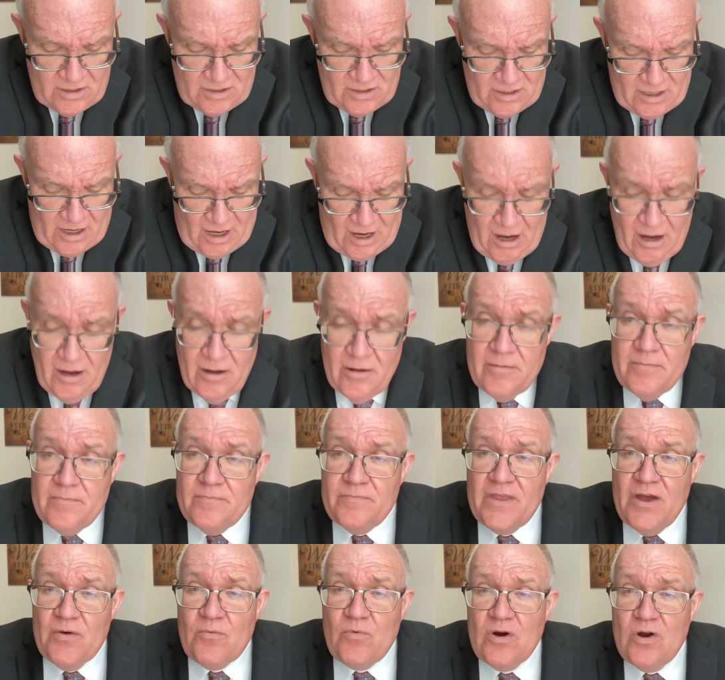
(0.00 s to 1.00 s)

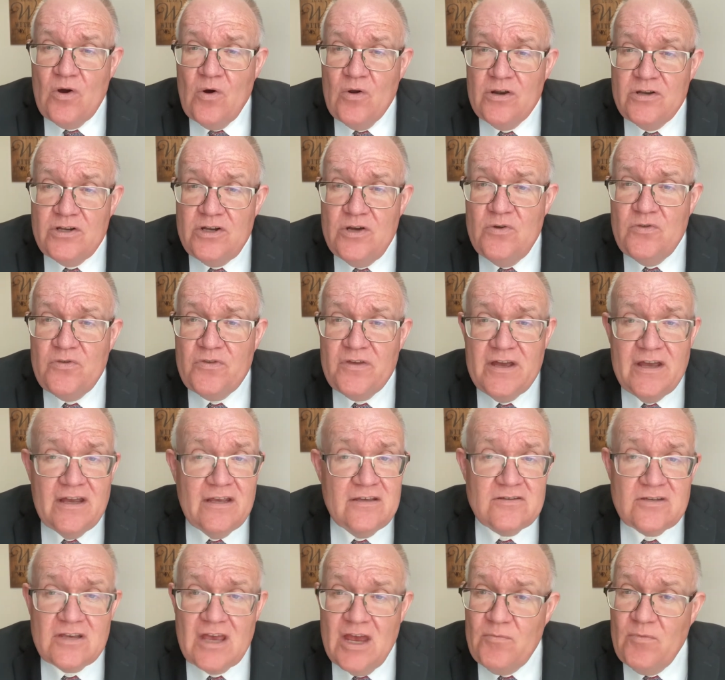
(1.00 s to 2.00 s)
that we're going to do
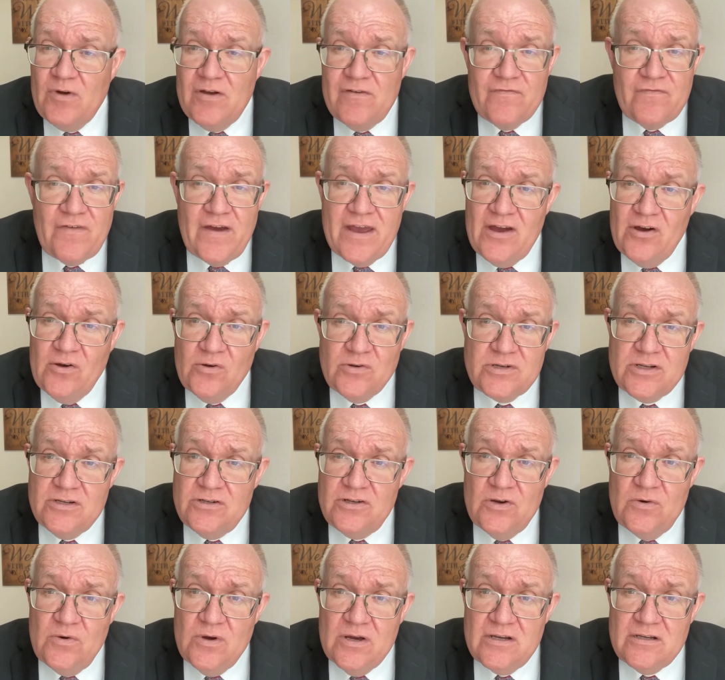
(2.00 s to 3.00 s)
things and we fail to
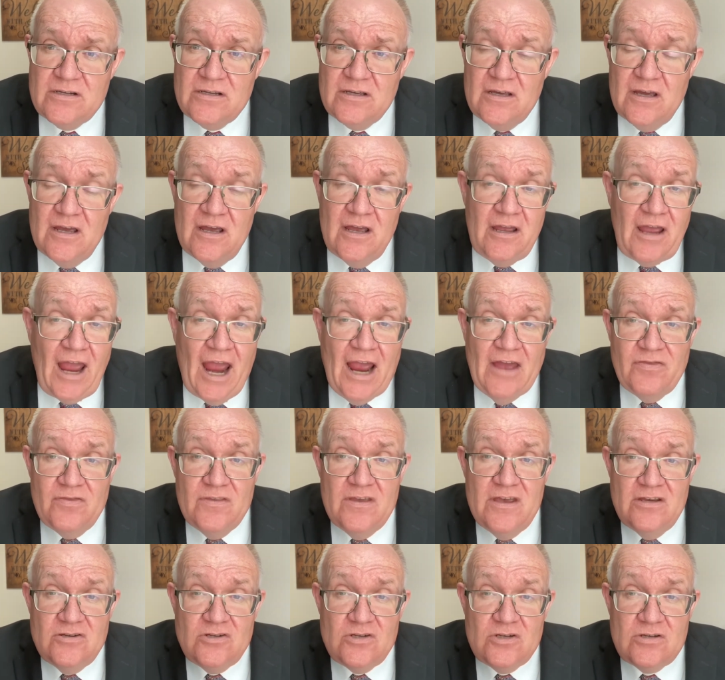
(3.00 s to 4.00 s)
do it. And
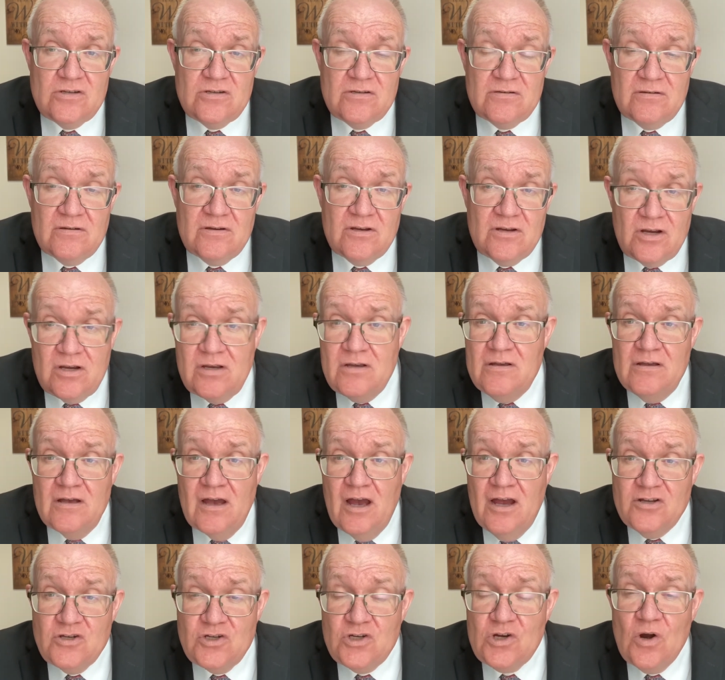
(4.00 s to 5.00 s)
this
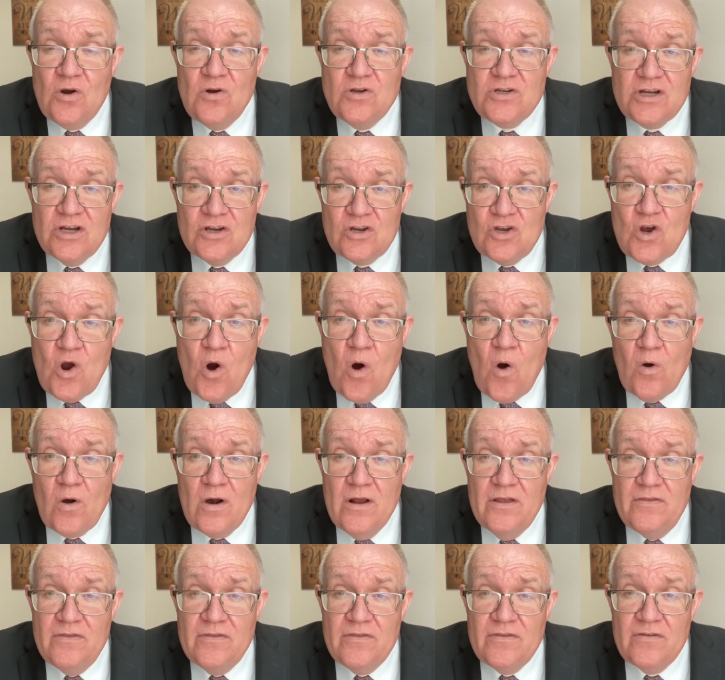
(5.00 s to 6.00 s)
church in
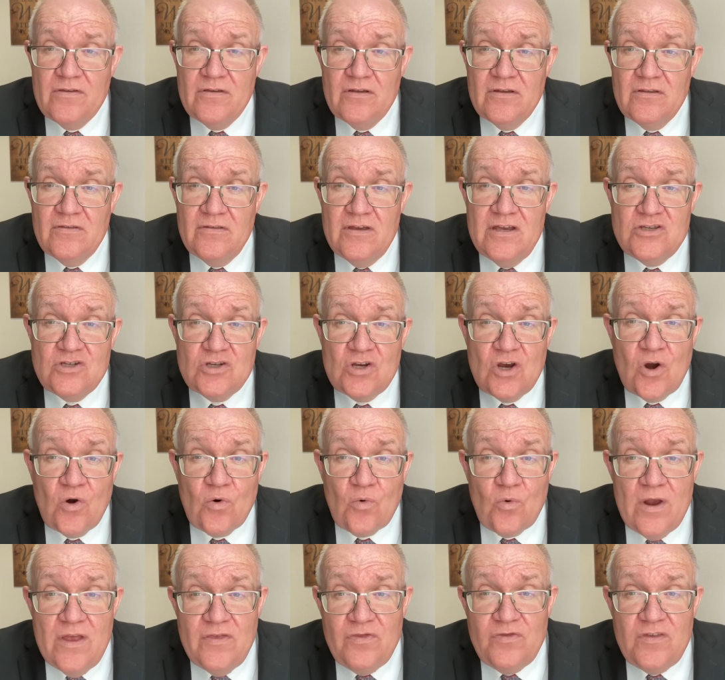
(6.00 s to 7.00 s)
Corinth, these
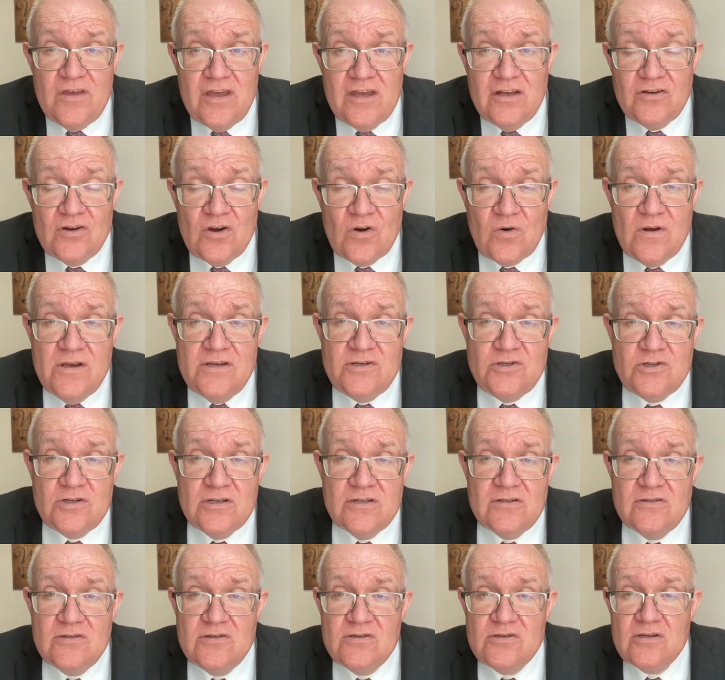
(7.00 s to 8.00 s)
Corinthian
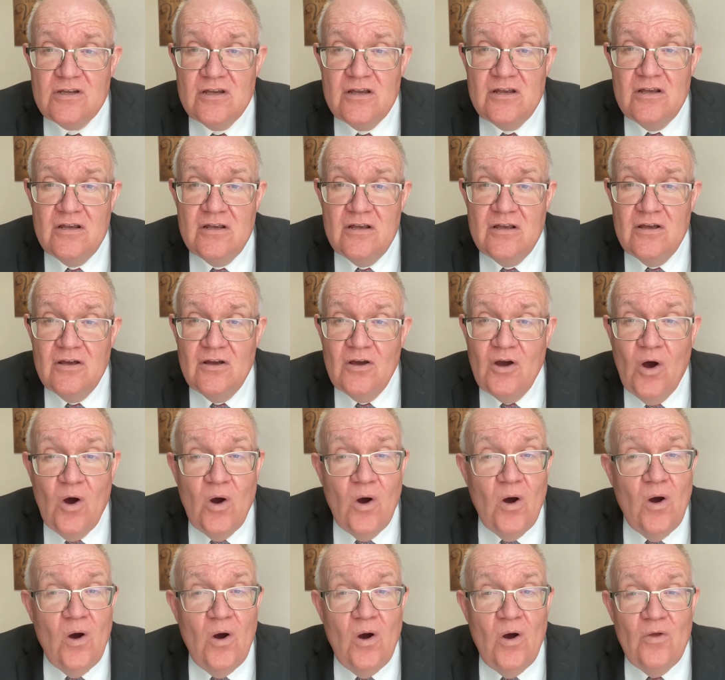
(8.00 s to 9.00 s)
Christians,
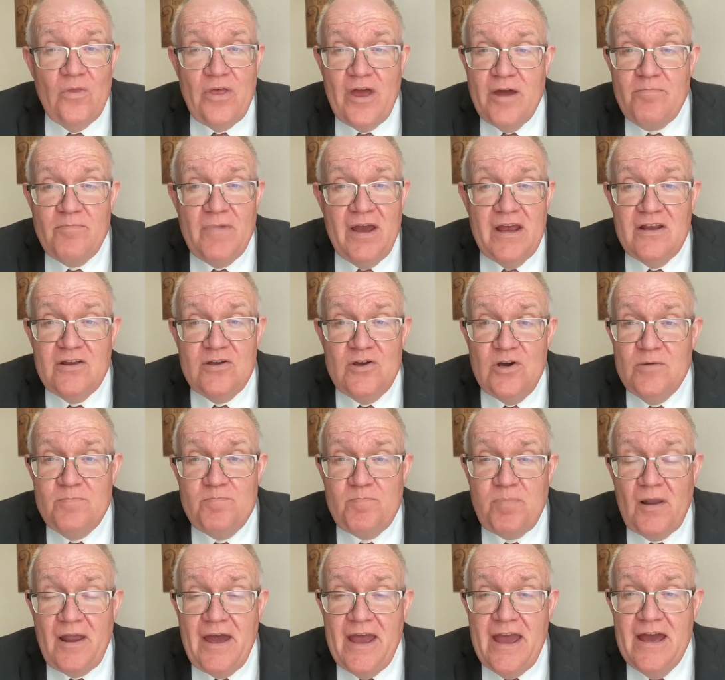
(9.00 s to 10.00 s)
Oh, they'd make good
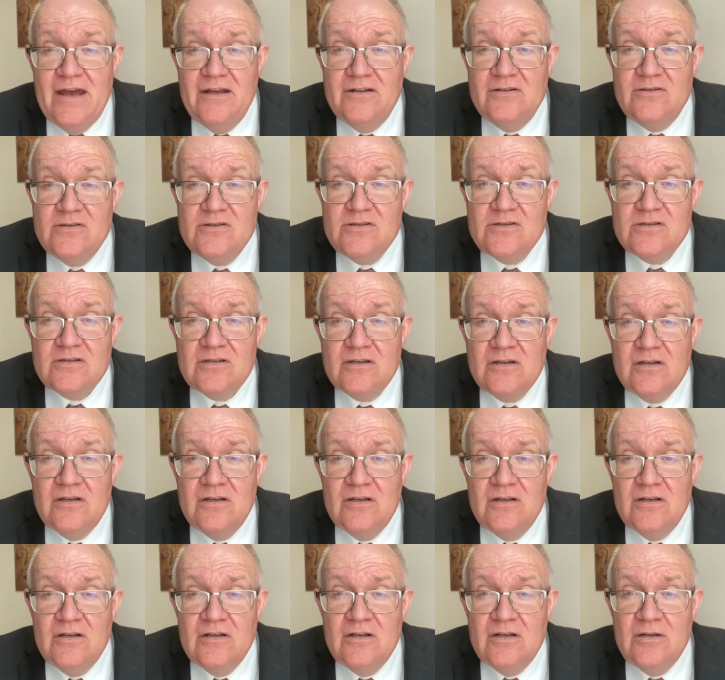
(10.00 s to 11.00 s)
plans,
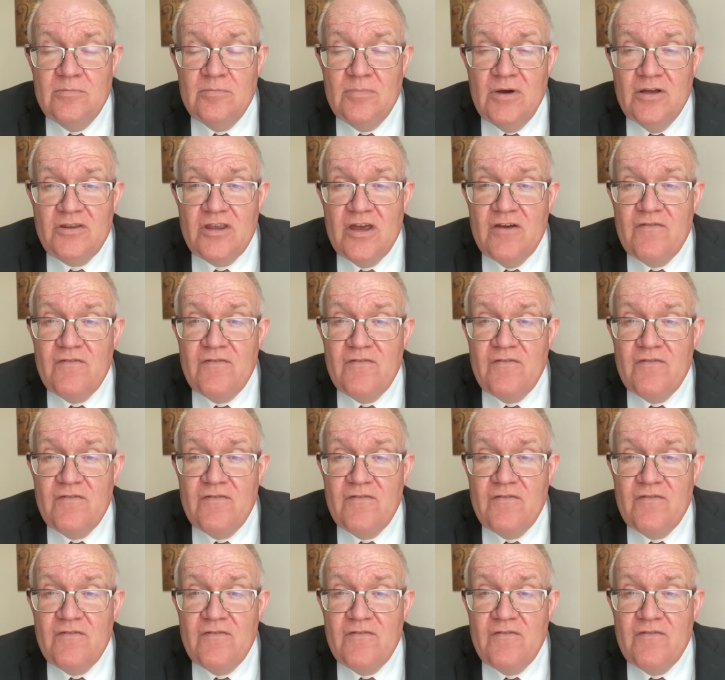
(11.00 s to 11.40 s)
but they